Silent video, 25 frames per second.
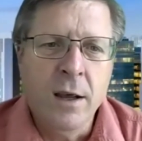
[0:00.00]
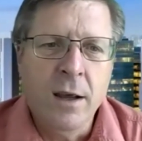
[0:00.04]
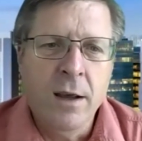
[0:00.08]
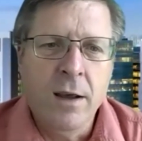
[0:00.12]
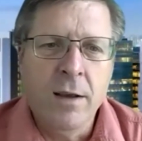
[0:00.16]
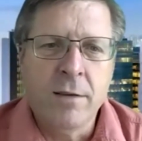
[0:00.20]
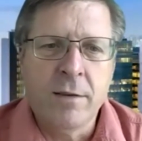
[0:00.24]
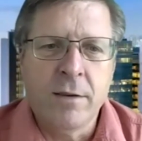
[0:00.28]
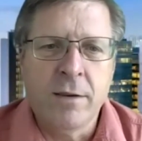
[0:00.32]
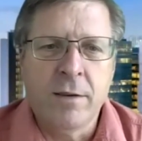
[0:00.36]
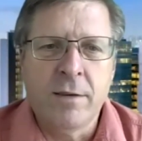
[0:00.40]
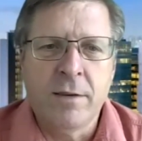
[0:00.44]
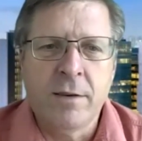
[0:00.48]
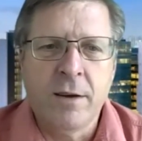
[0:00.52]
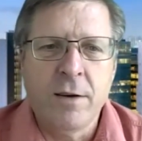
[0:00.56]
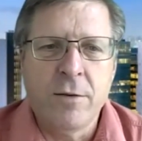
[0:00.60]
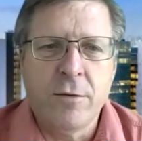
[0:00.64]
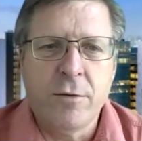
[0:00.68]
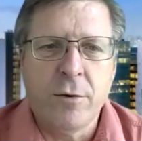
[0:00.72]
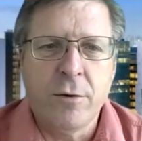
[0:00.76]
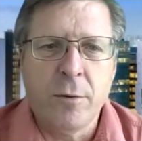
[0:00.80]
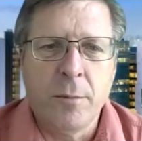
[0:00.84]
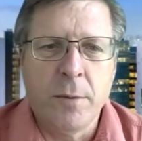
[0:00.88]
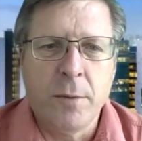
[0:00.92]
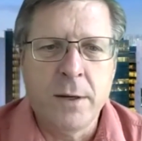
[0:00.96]
It's a
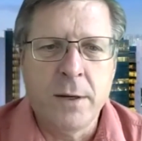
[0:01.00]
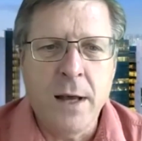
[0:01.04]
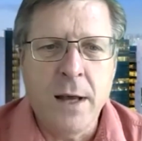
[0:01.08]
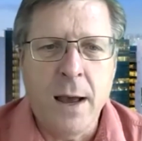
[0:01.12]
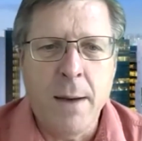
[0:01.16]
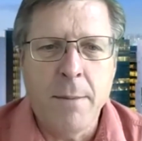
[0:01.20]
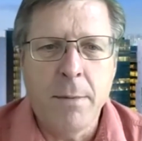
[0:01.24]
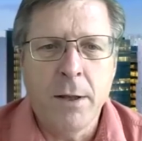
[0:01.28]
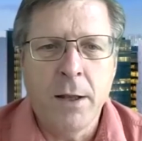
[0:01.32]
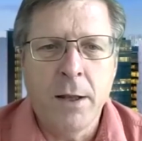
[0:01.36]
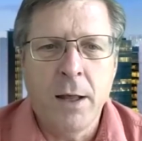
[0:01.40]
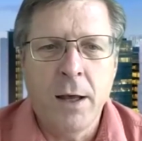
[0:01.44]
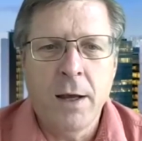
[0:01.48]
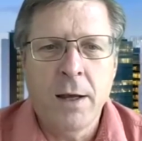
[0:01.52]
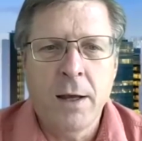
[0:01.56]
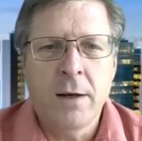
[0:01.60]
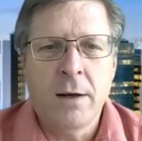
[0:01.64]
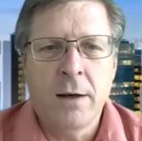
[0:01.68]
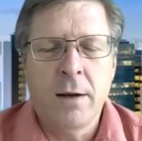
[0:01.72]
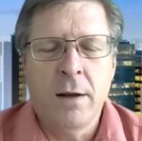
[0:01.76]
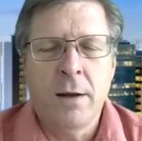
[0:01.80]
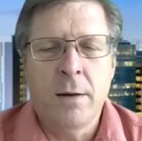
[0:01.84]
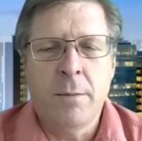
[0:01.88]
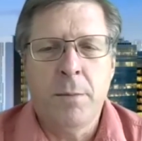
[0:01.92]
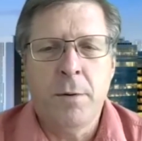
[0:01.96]
central
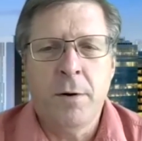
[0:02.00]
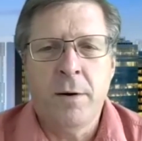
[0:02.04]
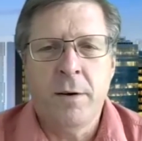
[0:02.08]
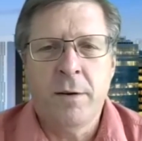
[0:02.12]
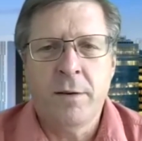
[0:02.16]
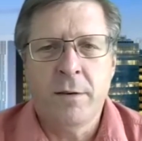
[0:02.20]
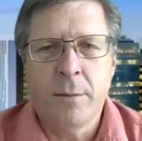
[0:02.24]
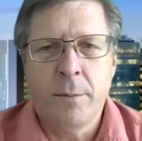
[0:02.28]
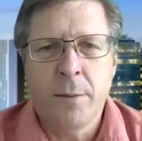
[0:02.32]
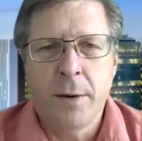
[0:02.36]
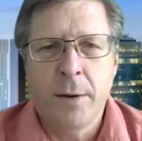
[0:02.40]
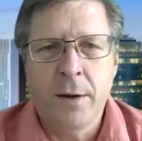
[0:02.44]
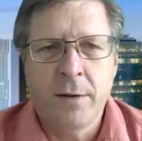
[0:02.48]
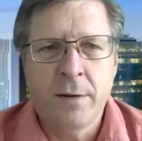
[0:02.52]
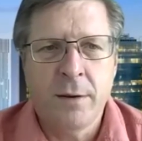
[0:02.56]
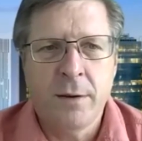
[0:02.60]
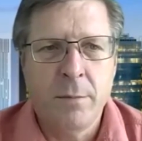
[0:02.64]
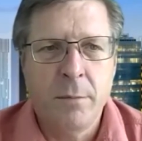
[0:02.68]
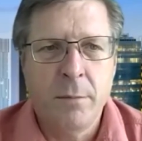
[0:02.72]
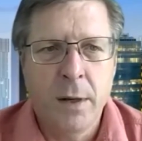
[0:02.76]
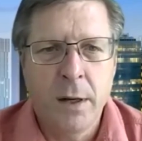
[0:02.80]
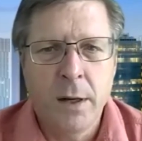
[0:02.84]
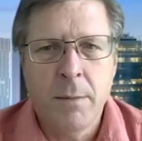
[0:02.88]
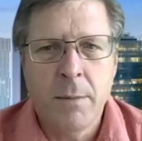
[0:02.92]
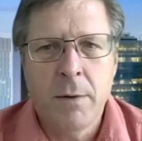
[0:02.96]
metabolite. It participates
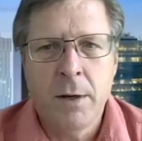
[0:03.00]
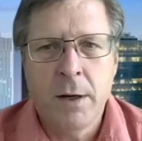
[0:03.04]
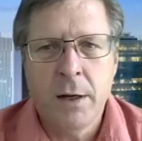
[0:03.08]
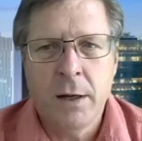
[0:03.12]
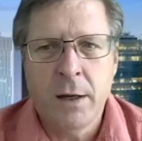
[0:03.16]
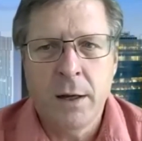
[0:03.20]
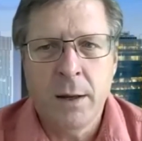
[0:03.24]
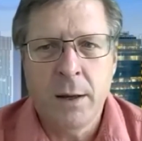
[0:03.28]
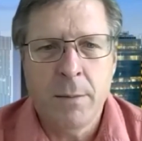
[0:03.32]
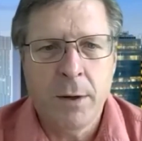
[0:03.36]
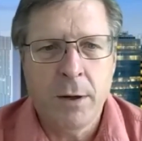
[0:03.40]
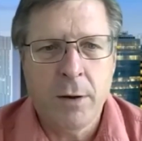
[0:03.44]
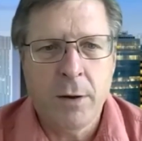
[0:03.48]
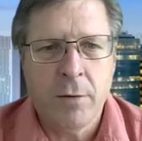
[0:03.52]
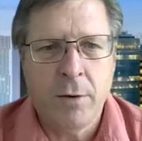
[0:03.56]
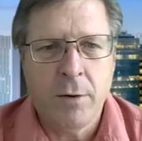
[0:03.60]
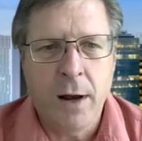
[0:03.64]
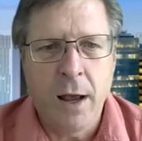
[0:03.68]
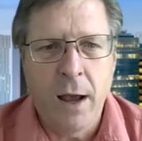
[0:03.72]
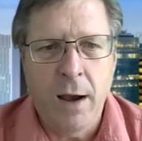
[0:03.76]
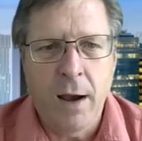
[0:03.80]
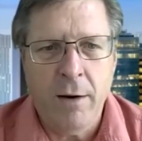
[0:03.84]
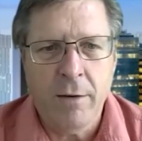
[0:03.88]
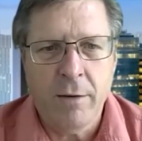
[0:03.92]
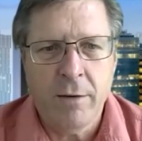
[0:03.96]
in many many chemical
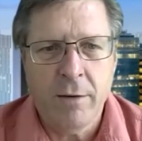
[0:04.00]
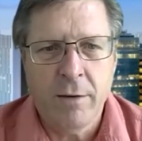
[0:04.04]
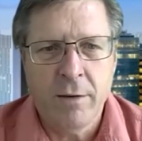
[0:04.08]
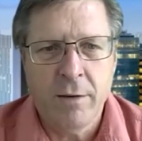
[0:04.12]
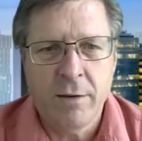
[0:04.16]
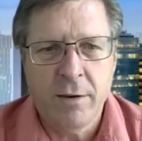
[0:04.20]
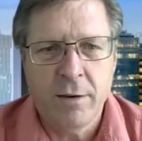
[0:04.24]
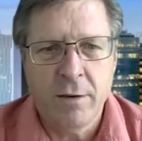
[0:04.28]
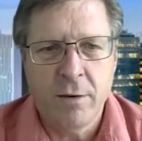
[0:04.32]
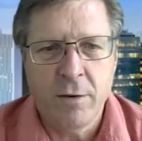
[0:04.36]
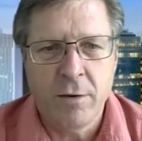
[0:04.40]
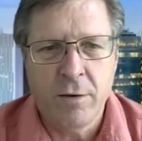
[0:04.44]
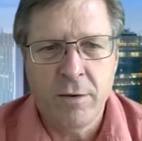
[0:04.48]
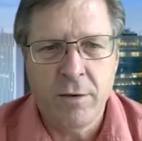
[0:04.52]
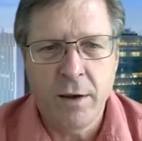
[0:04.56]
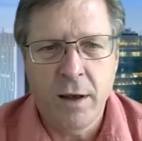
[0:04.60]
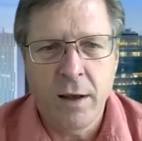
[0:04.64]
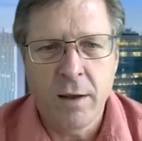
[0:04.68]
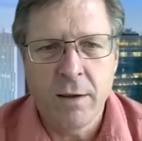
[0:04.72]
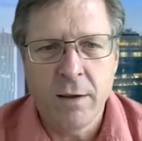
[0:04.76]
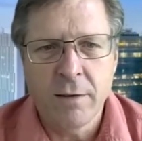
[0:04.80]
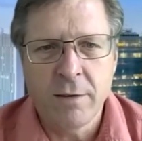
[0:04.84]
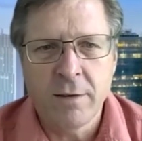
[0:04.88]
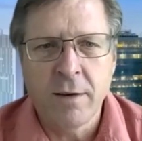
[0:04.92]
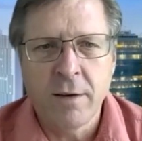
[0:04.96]
reactions in your
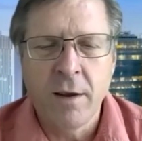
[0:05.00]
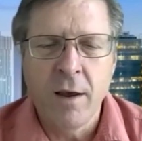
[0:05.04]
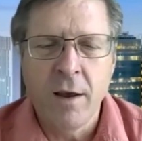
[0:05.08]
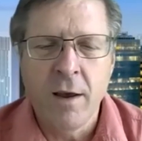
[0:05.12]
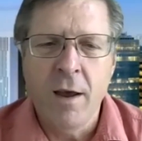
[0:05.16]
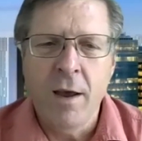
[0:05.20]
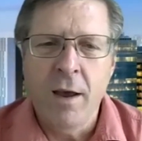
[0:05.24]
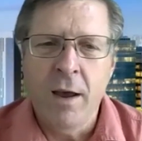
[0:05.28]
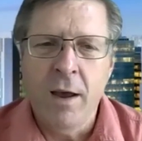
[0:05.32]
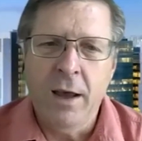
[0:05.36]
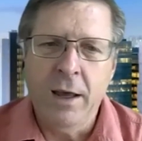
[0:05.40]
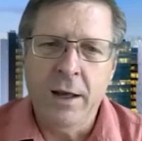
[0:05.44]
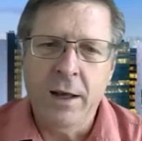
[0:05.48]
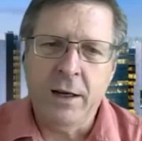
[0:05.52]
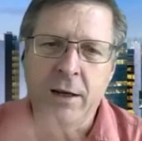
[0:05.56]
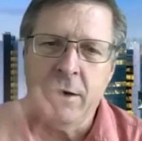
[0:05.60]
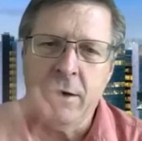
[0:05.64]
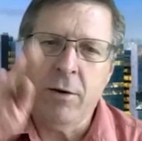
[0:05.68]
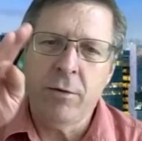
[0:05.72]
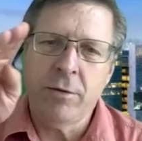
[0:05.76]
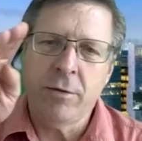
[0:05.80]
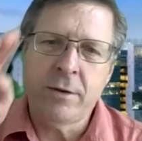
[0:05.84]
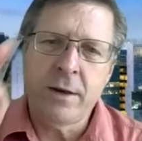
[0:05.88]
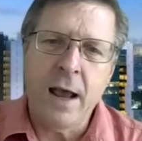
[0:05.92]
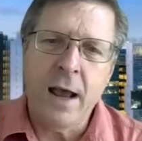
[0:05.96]
cells, and it
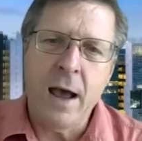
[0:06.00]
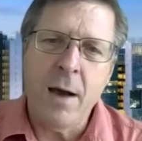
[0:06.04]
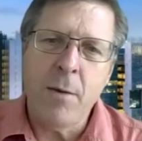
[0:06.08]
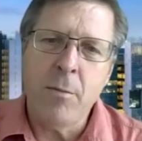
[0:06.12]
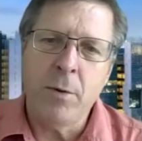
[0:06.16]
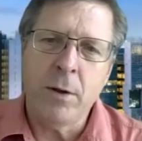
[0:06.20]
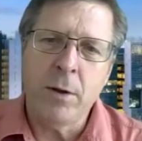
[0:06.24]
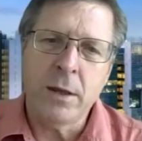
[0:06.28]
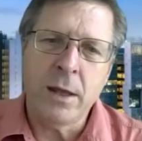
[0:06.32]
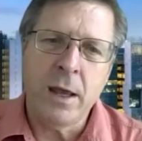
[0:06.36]
goes down with